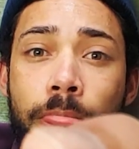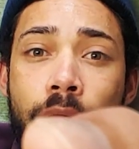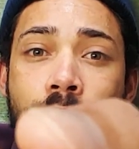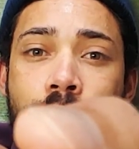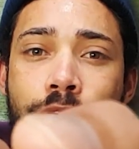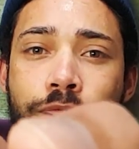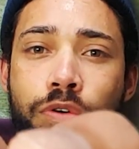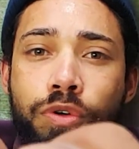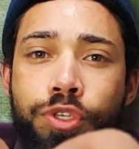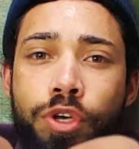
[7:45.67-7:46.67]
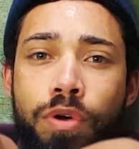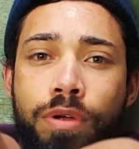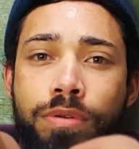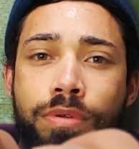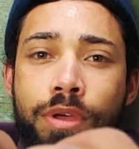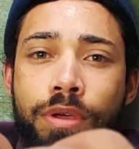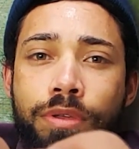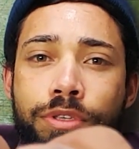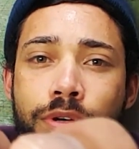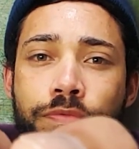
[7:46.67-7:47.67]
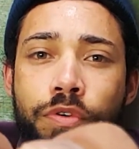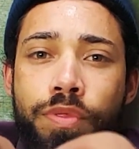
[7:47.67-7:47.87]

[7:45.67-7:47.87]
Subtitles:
And then of course so on and so forth.